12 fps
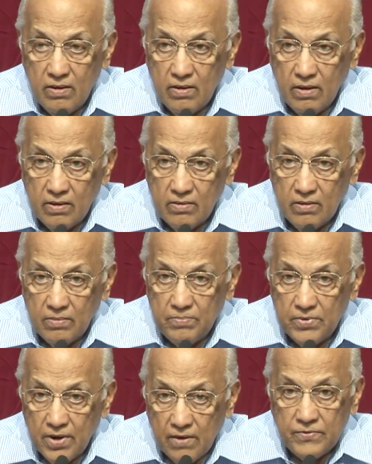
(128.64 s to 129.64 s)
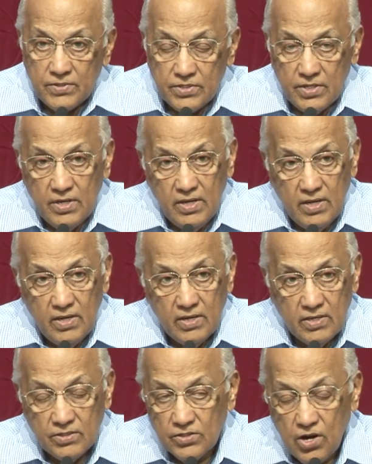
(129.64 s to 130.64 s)
And a prophecy
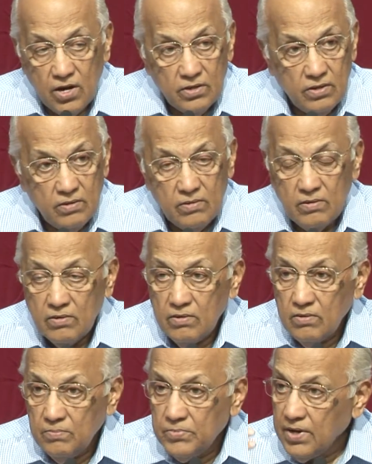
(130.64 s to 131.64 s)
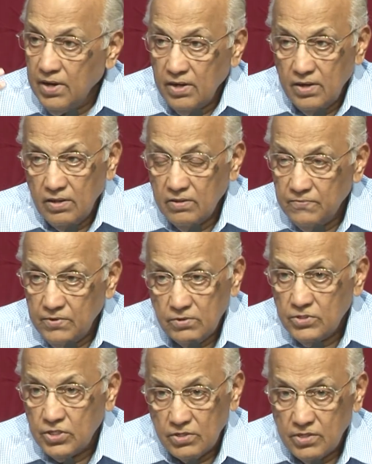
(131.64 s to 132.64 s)
is not predicting the
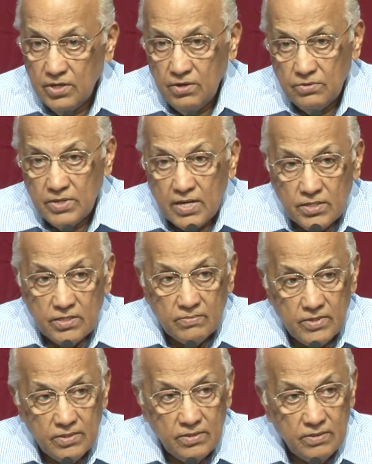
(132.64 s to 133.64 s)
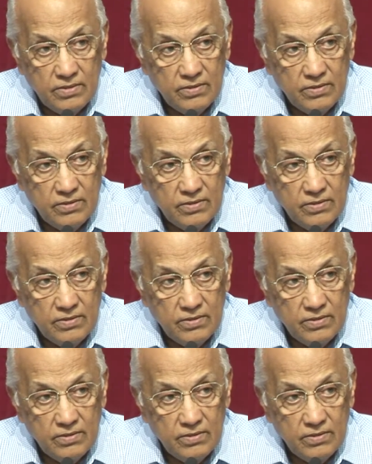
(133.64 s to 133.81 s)
future in the New Testament.